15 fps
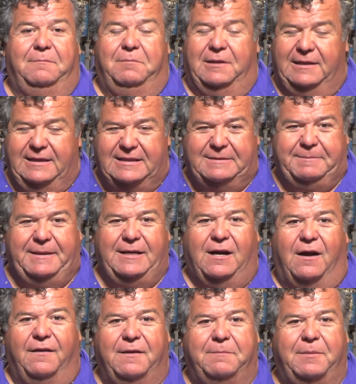Please be
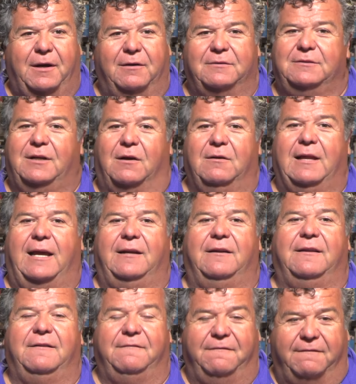on the boat no later
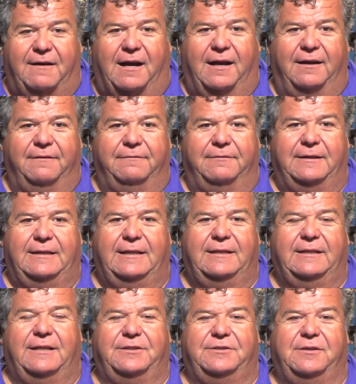than 5. We need
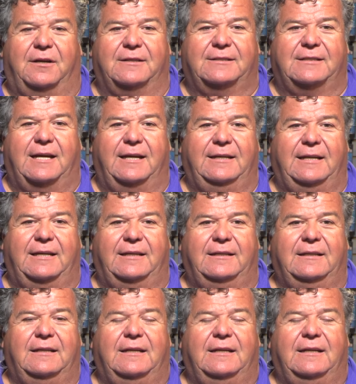to get you all signed in,